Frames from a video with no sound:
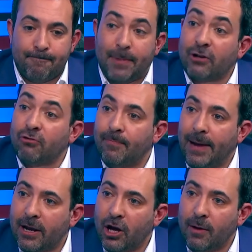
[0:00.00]
battery
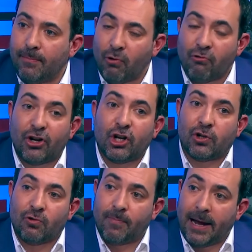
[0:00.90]
backup or
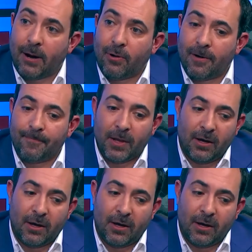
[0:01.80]
additional power,